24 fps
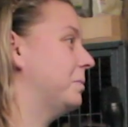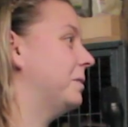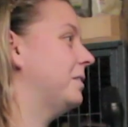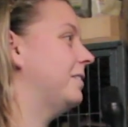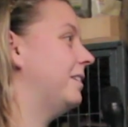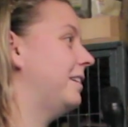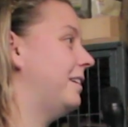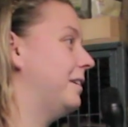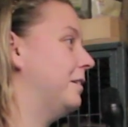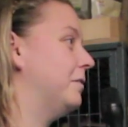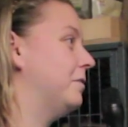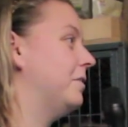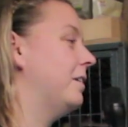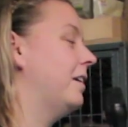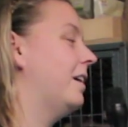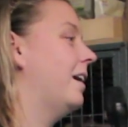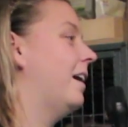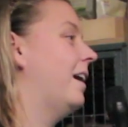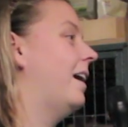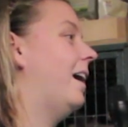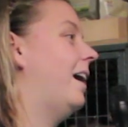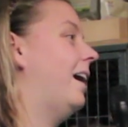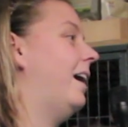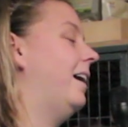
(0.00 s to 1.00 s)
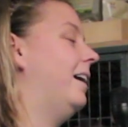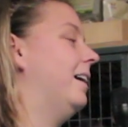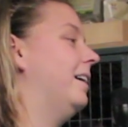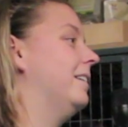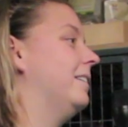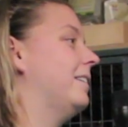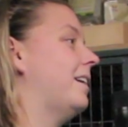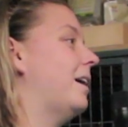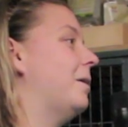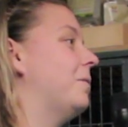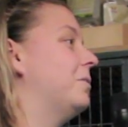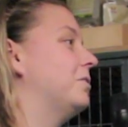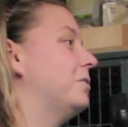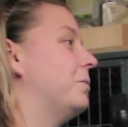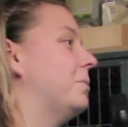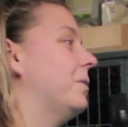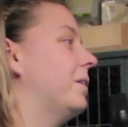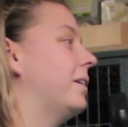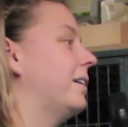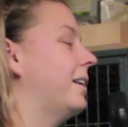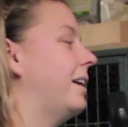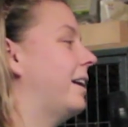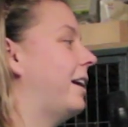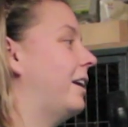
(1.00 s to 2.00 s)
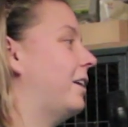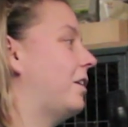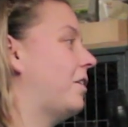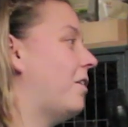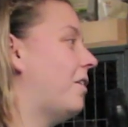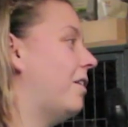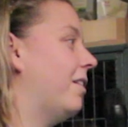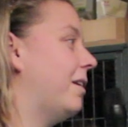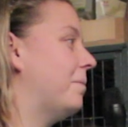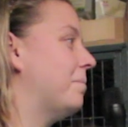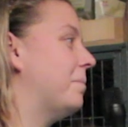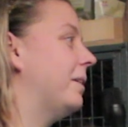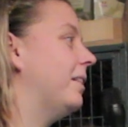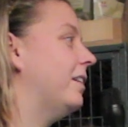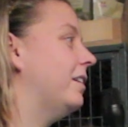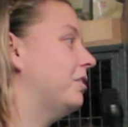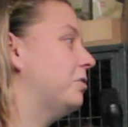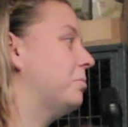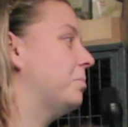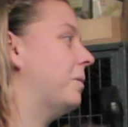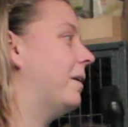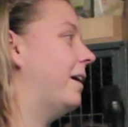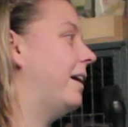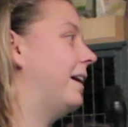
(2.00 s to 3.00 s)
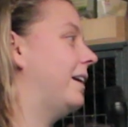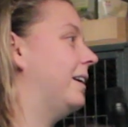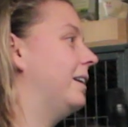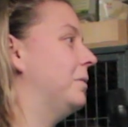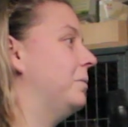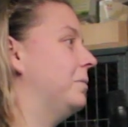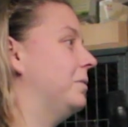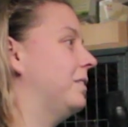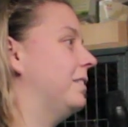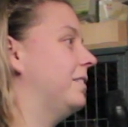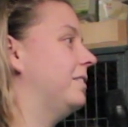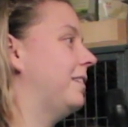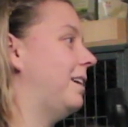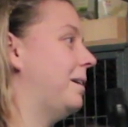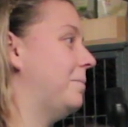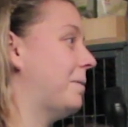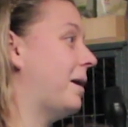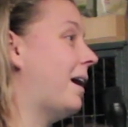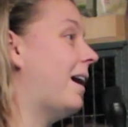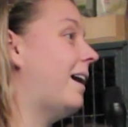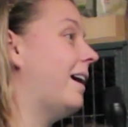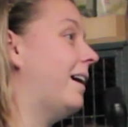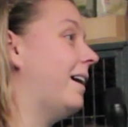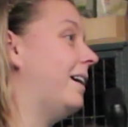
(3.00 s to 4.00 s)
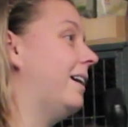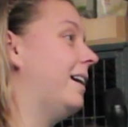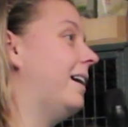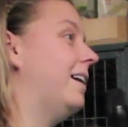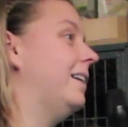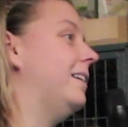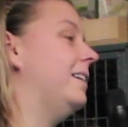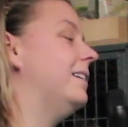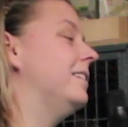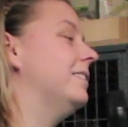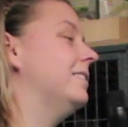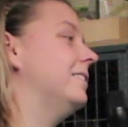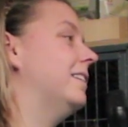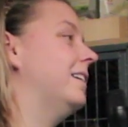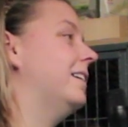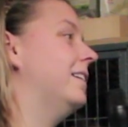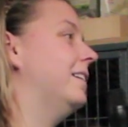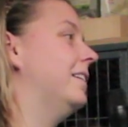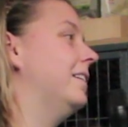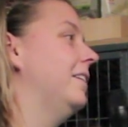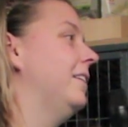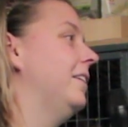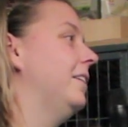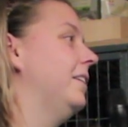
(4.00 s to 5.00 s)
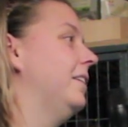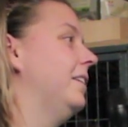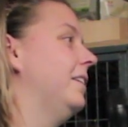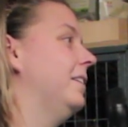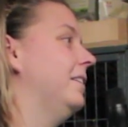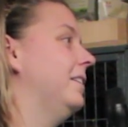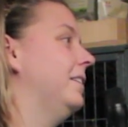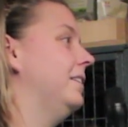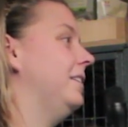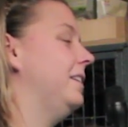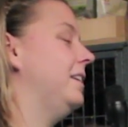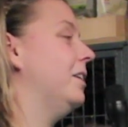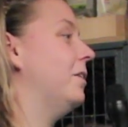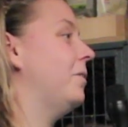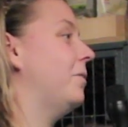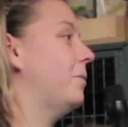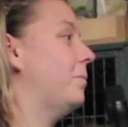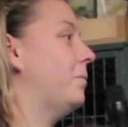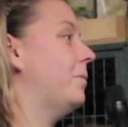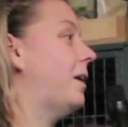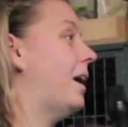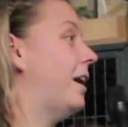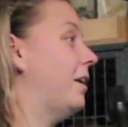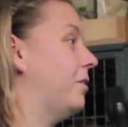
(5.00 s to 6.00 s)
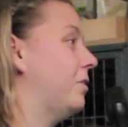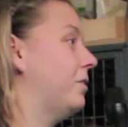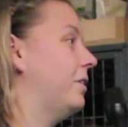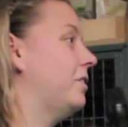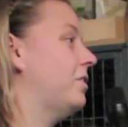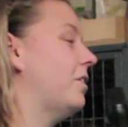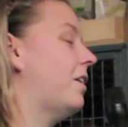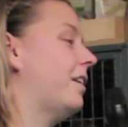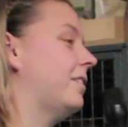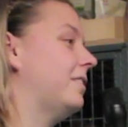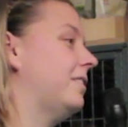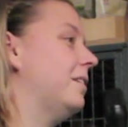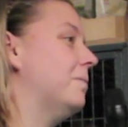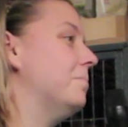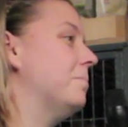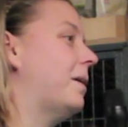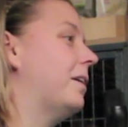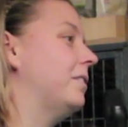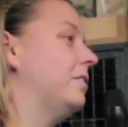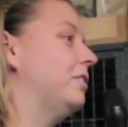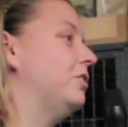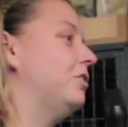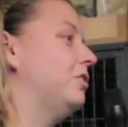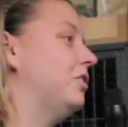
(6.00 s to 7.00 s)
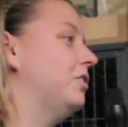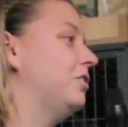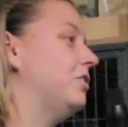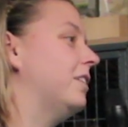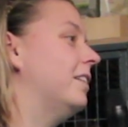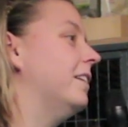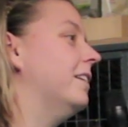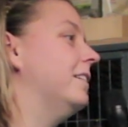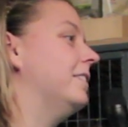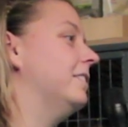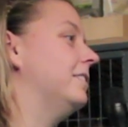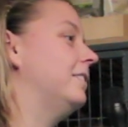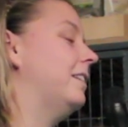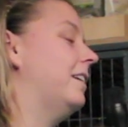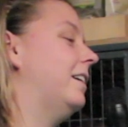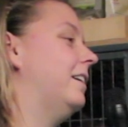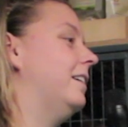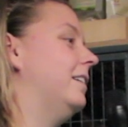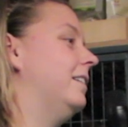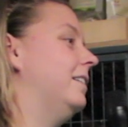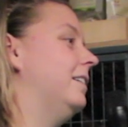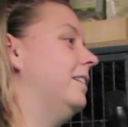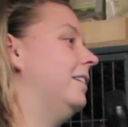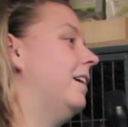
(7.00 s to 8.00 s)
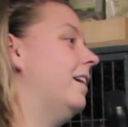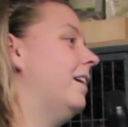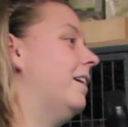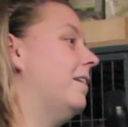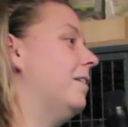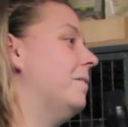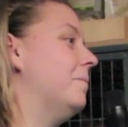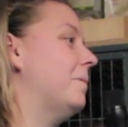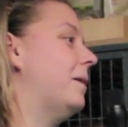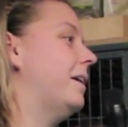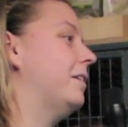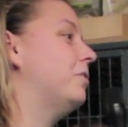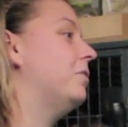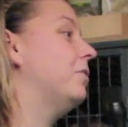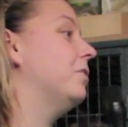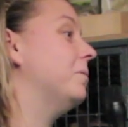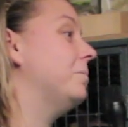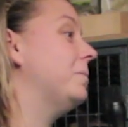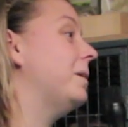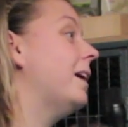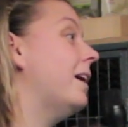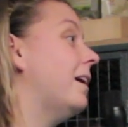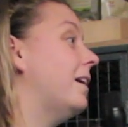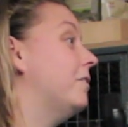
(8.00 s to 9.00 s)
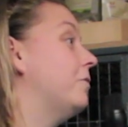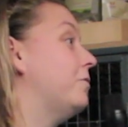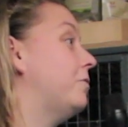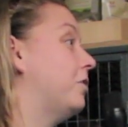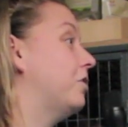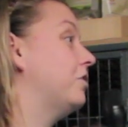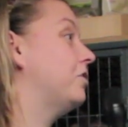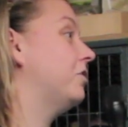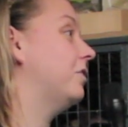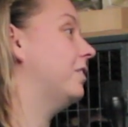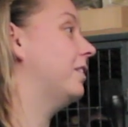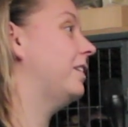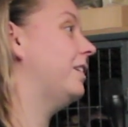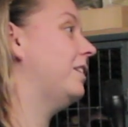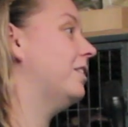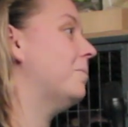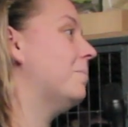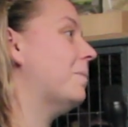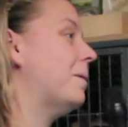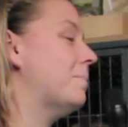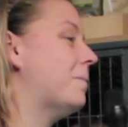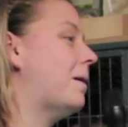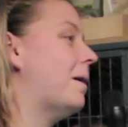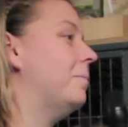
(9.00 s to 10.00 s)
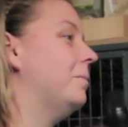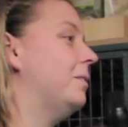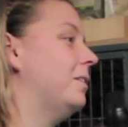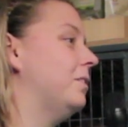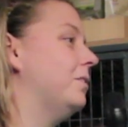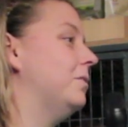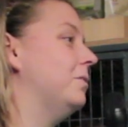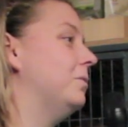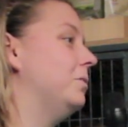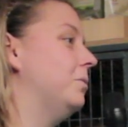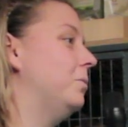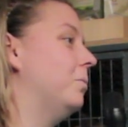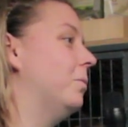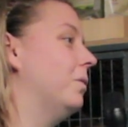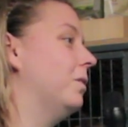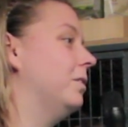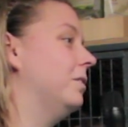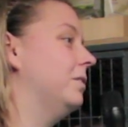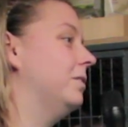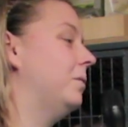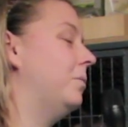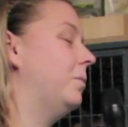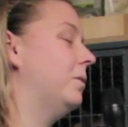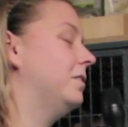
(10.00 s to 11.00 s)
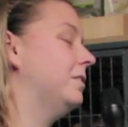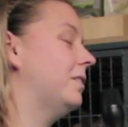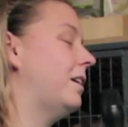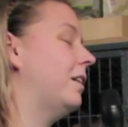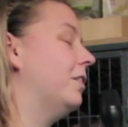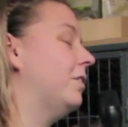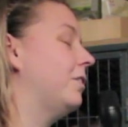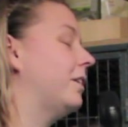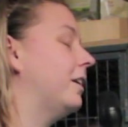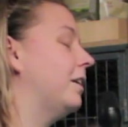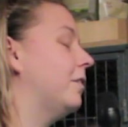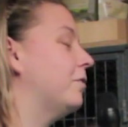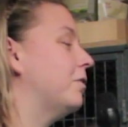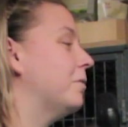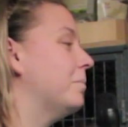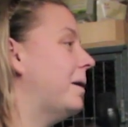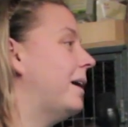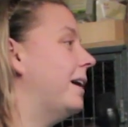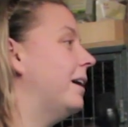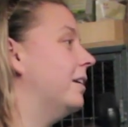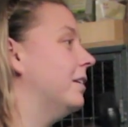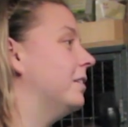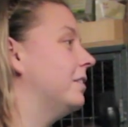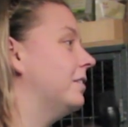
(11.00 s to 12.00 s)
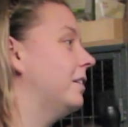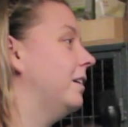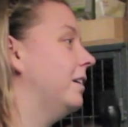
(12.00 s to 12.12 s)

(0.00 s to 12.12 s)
Eve, and I was at work and I got a call on my lunch break, and it was the same guy. And he said, you know, that I'd already talked to him about the chinchillas. And I told him, yeah, unfortunately, you know, my mom was not looking for males.